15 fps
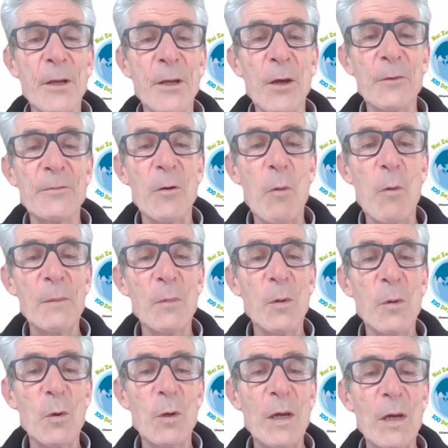the nod for one
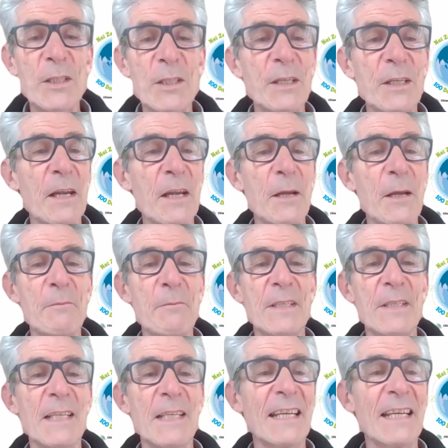more question,
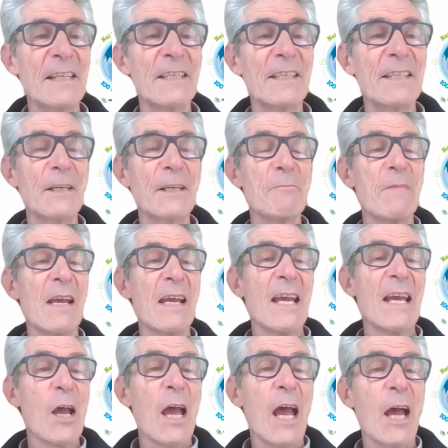Zali,
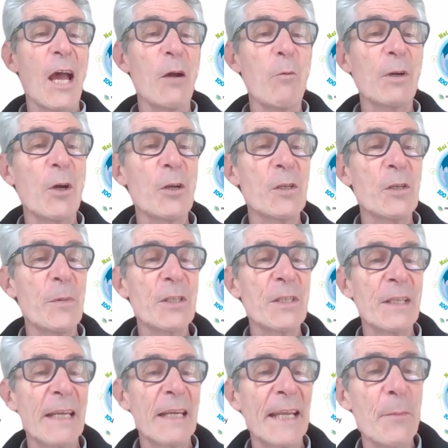and what
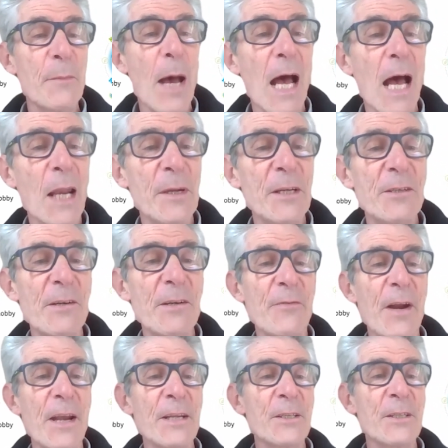contribution can the Parliamentary
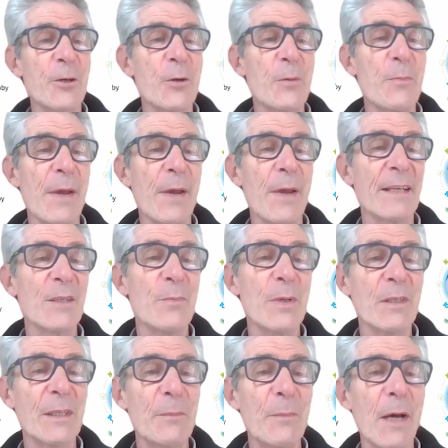Friends Group make to
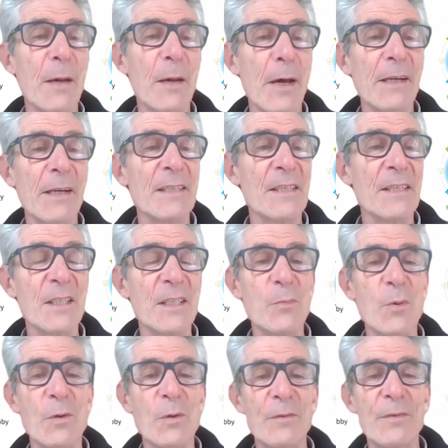building bipartisan
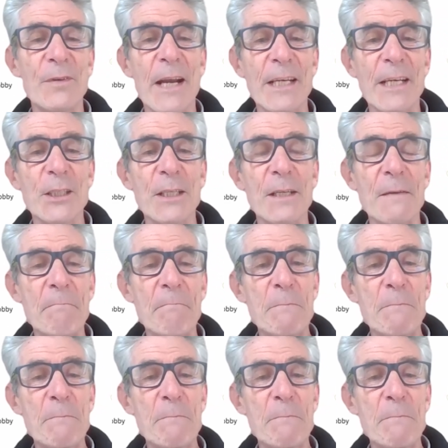support for action?